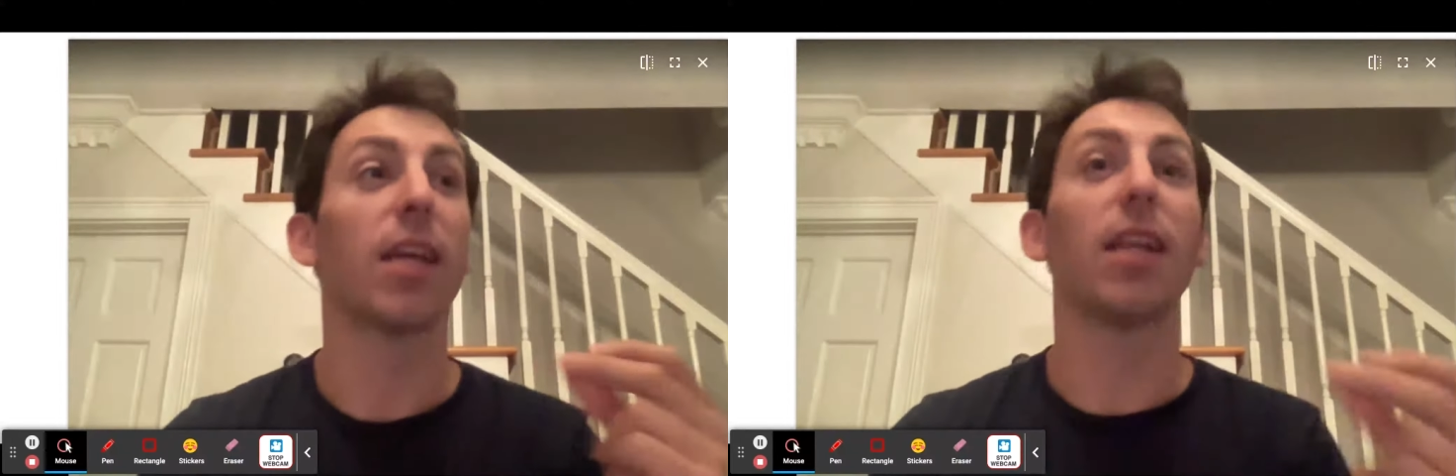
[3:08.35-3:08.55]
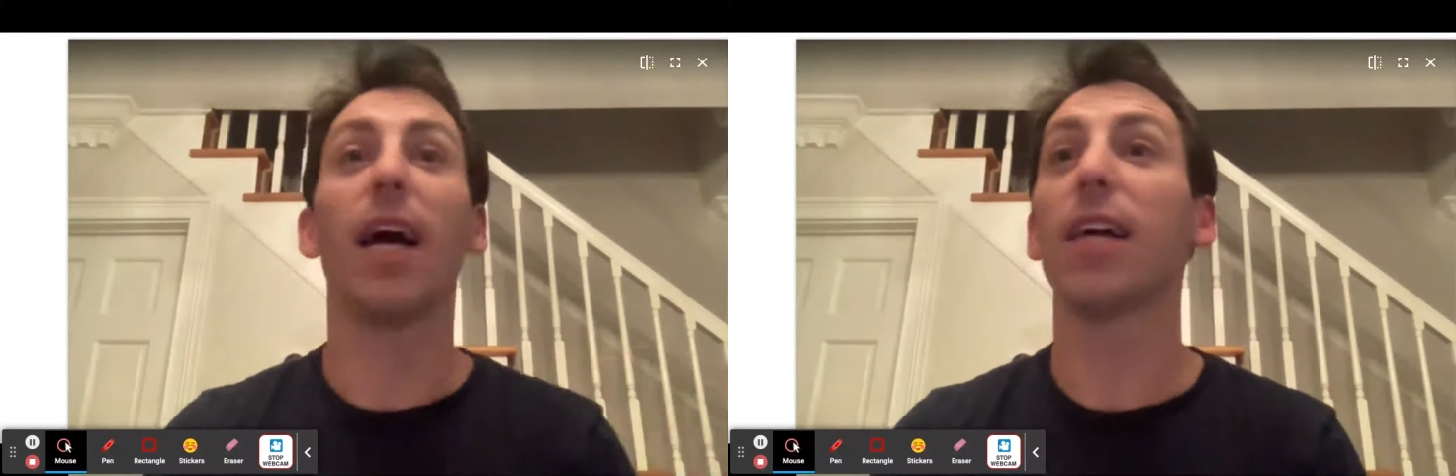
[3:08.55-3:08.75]

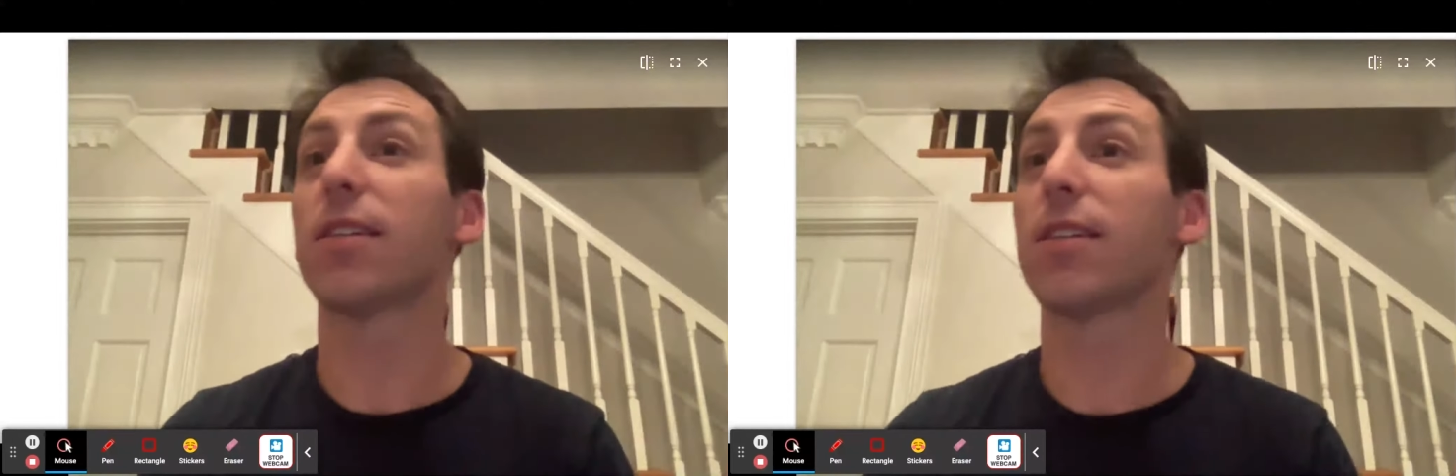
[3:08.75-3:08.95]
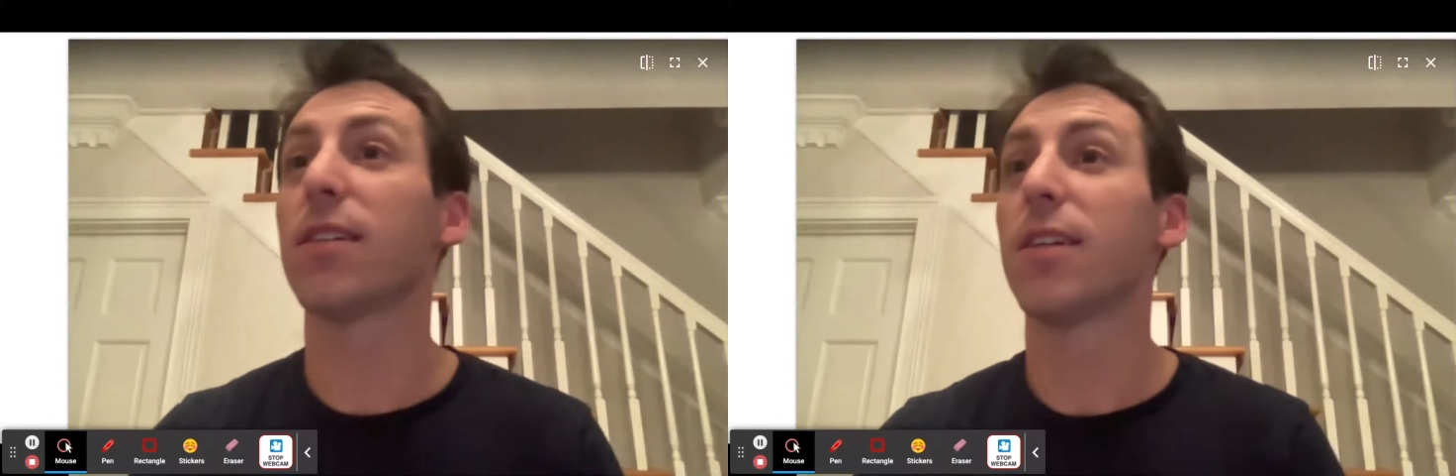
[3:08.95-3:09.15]

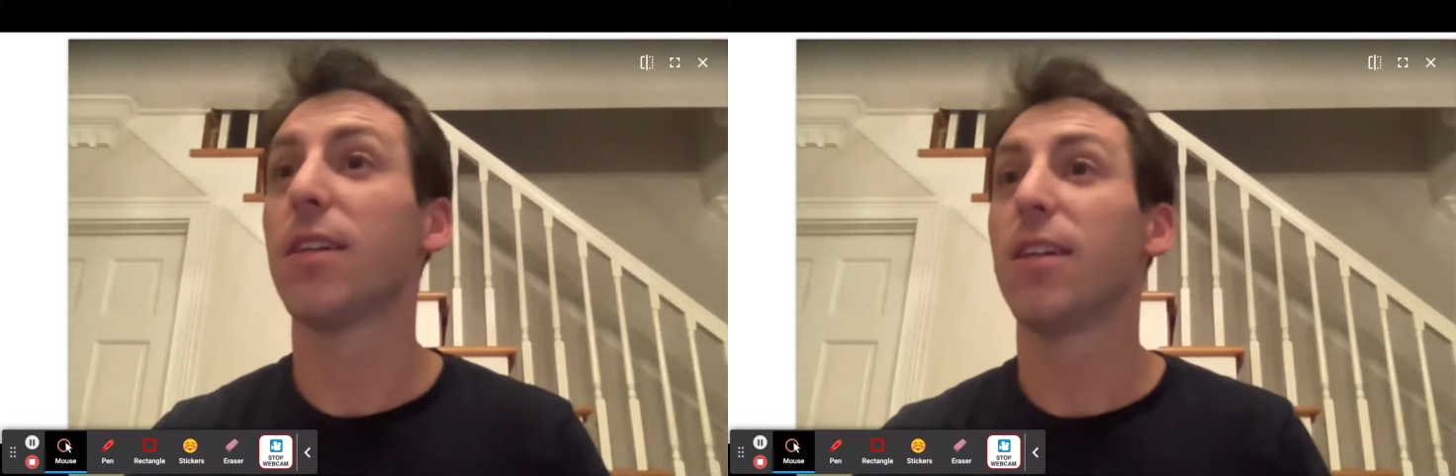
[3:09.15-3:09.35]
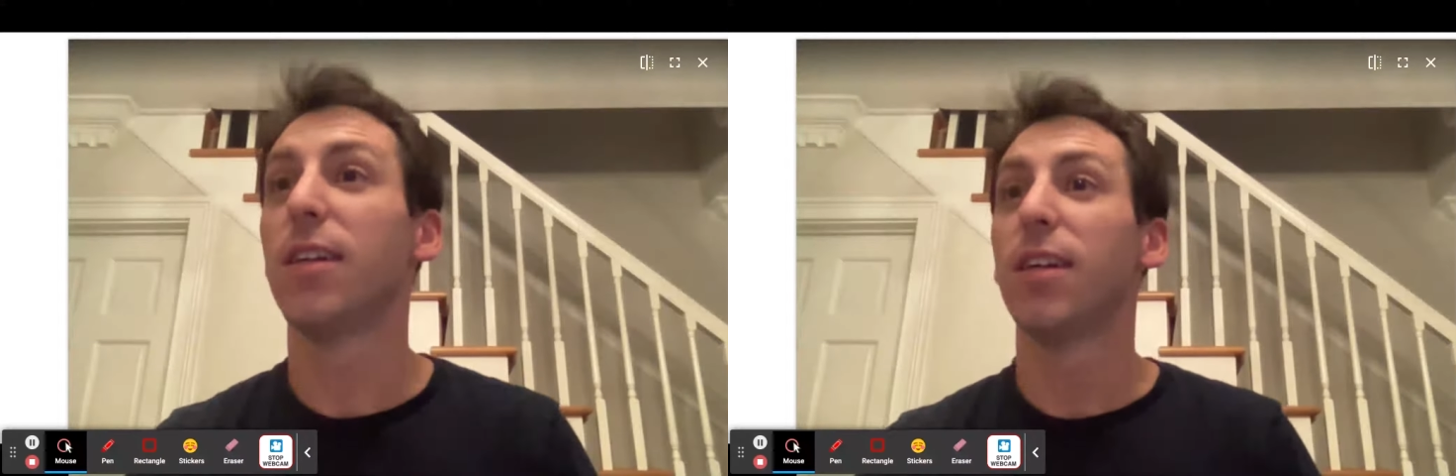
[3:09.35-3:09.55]
class.
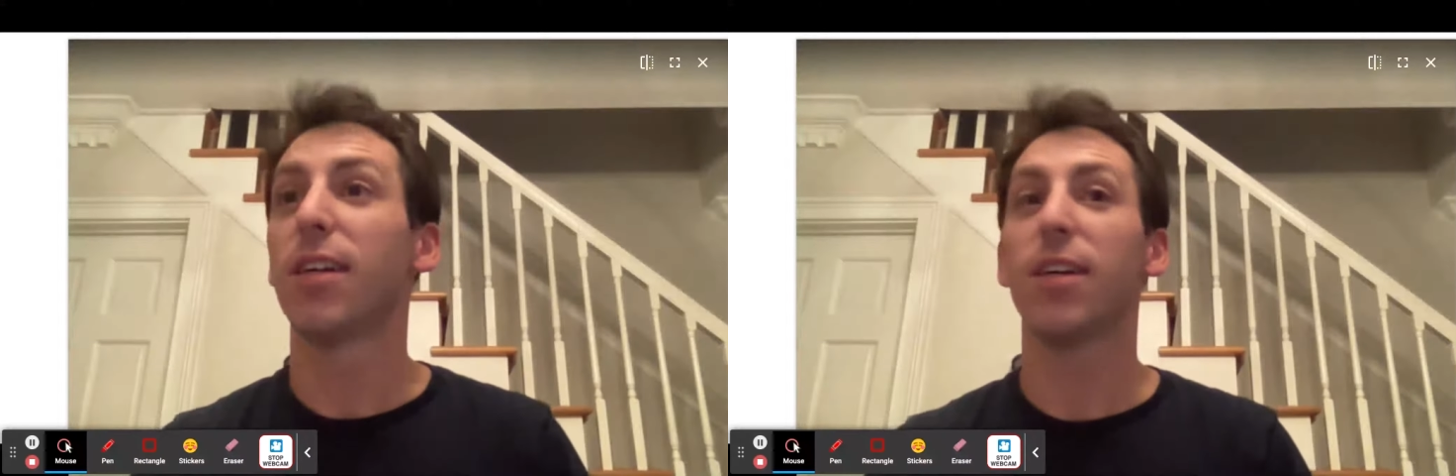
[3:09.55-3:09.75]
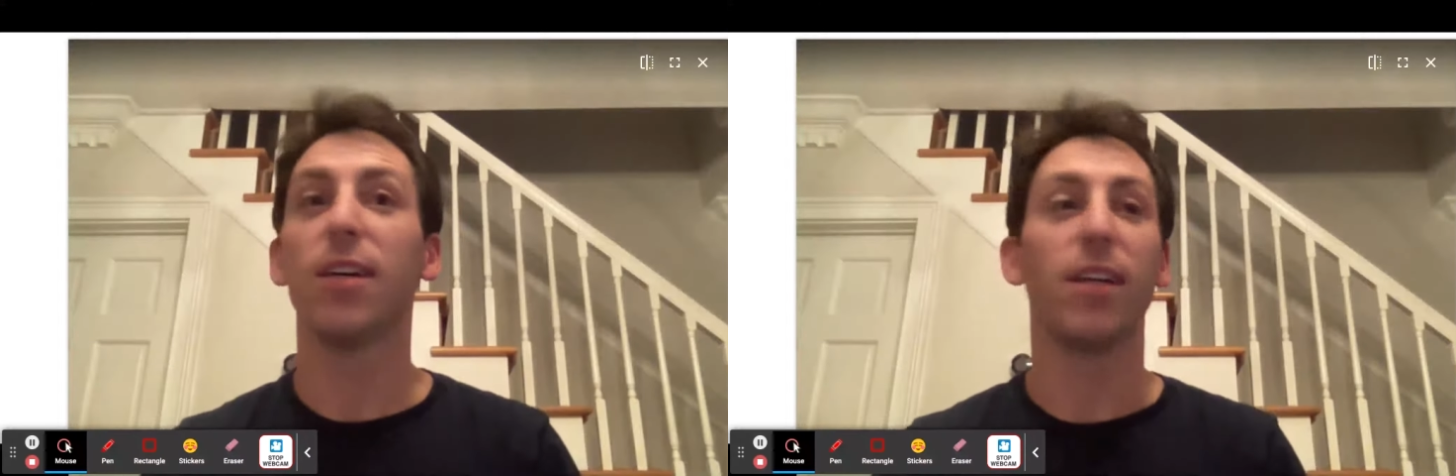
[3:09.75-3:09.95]

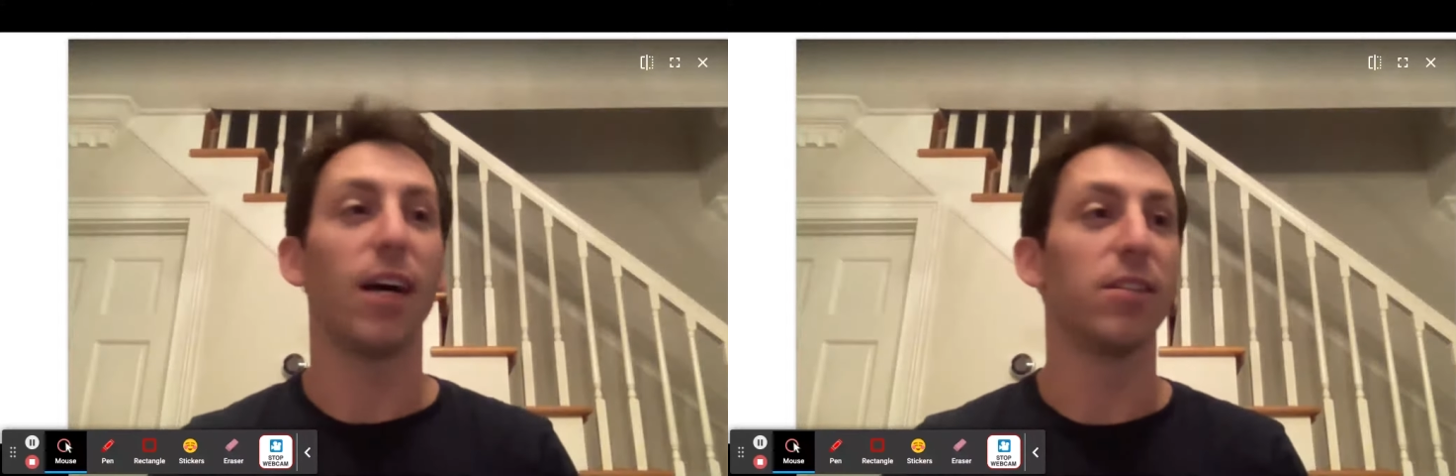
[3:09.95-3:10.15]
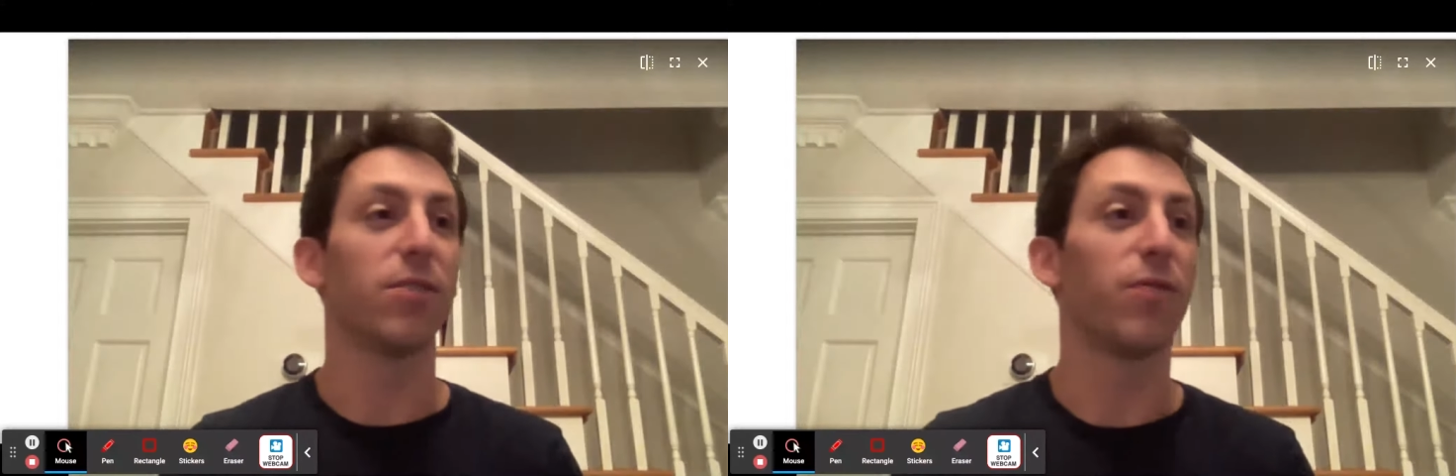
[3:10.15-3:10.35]
Good,
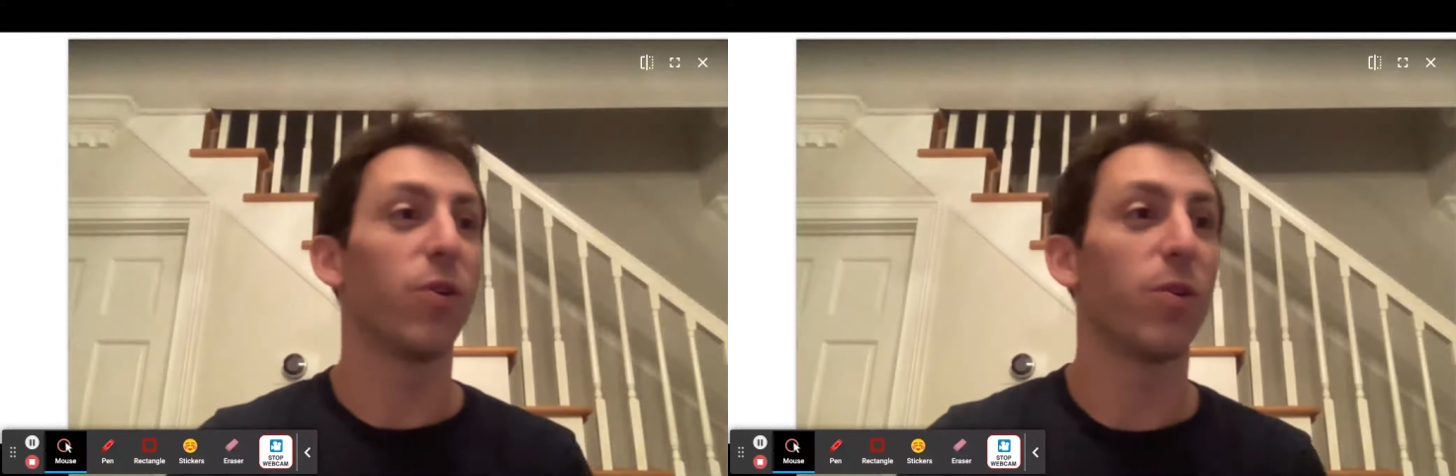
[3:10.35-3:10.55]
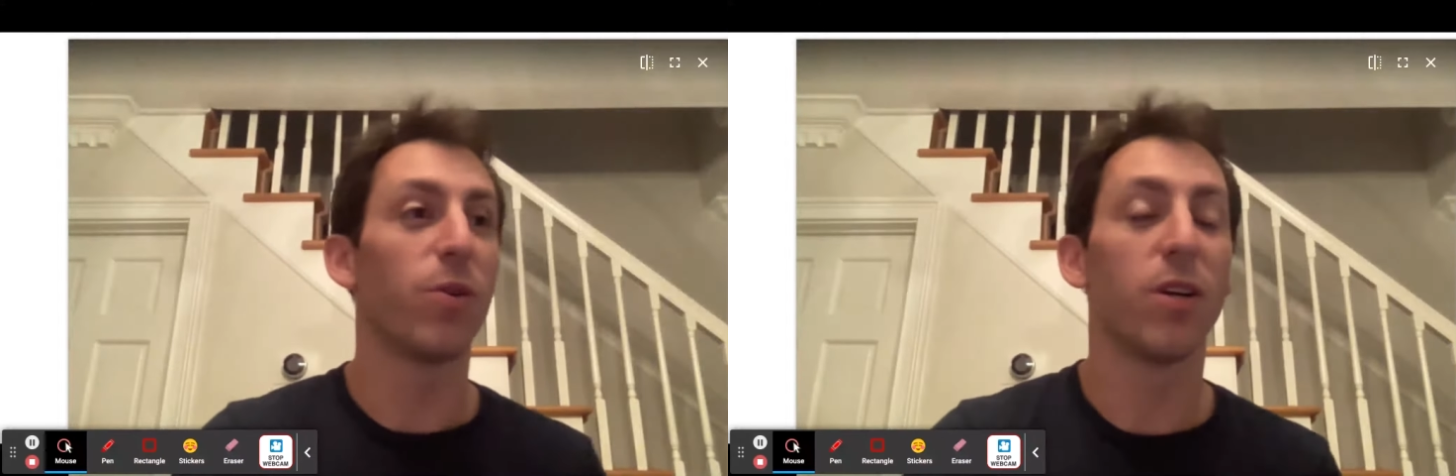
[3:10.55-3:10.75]
eyes are
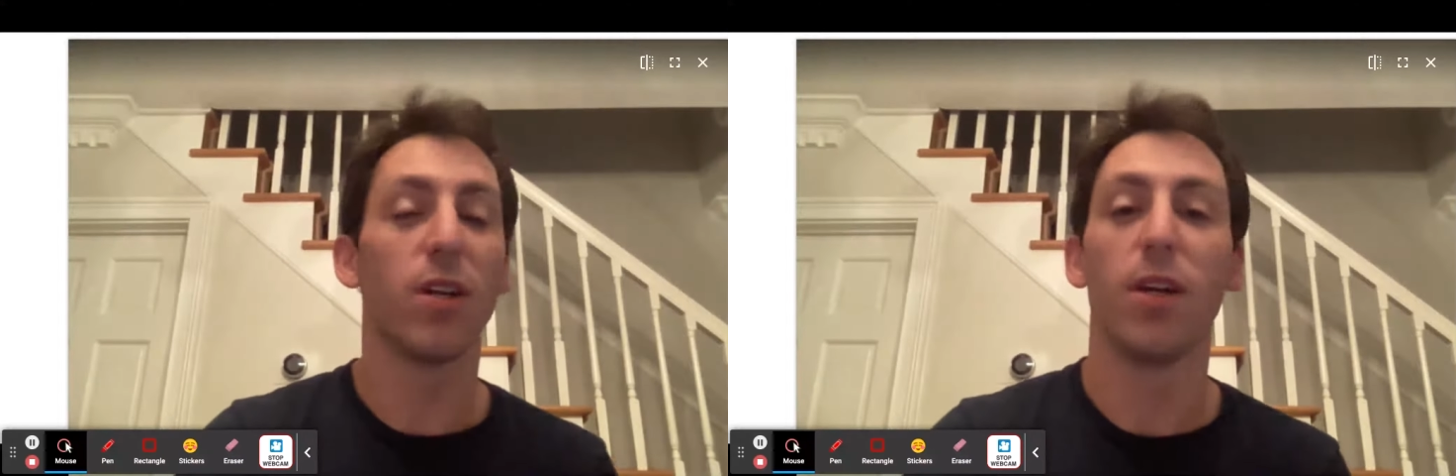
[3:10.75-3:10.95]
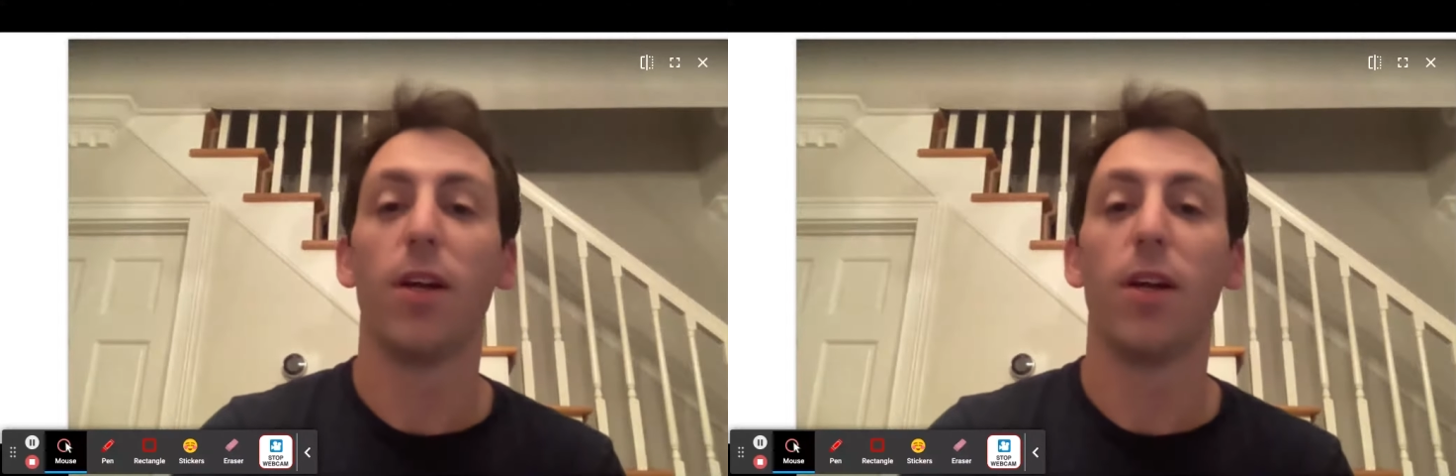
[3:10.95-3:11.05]
forward.